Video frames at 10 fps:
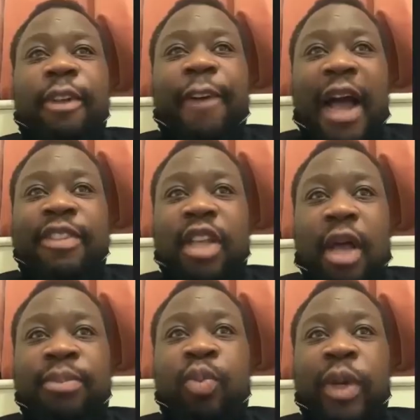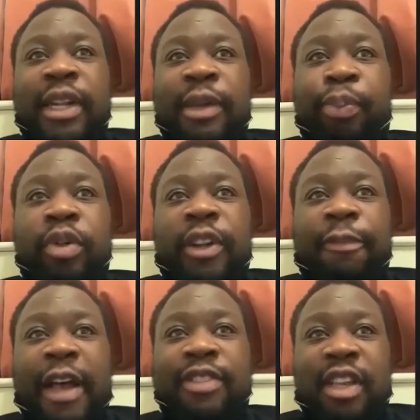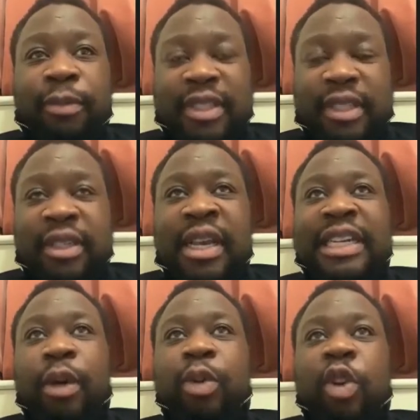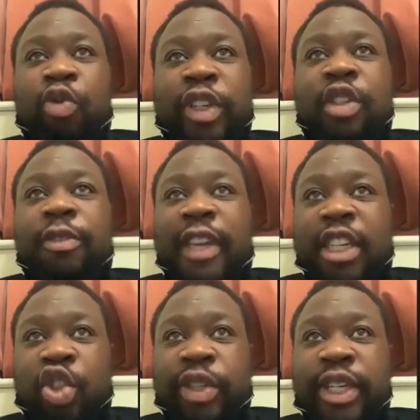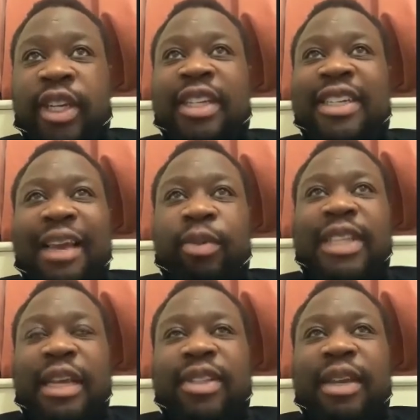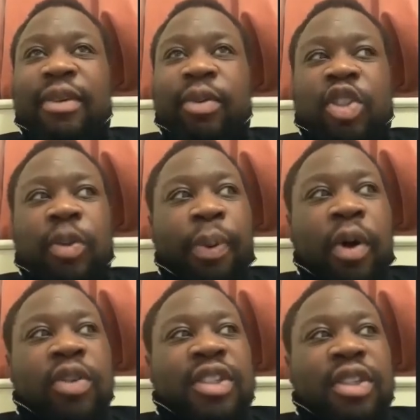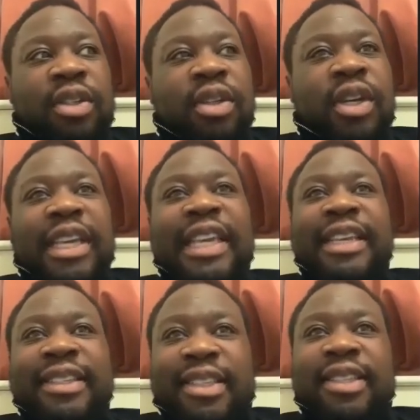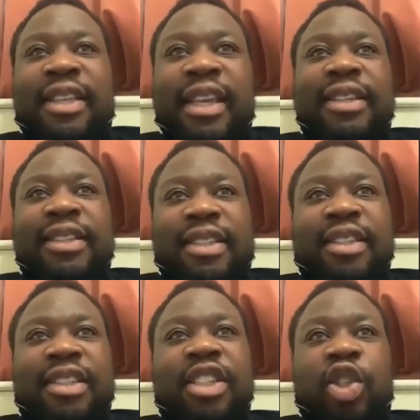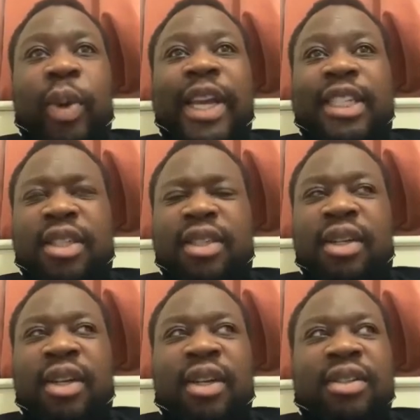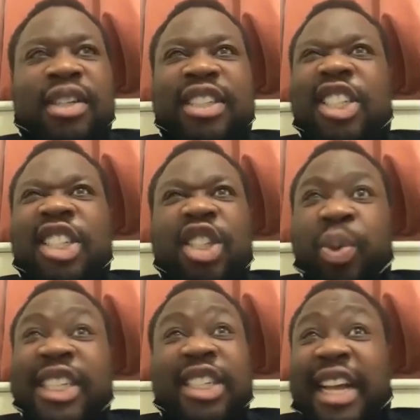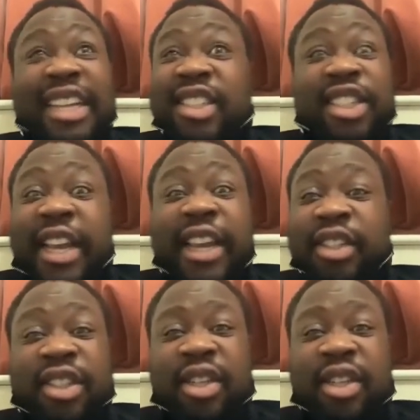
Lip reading: 5 subs, when they brought the 5 subs in, there was a risk of injury. It was supposed to ease the situation. The situation hasn't changed.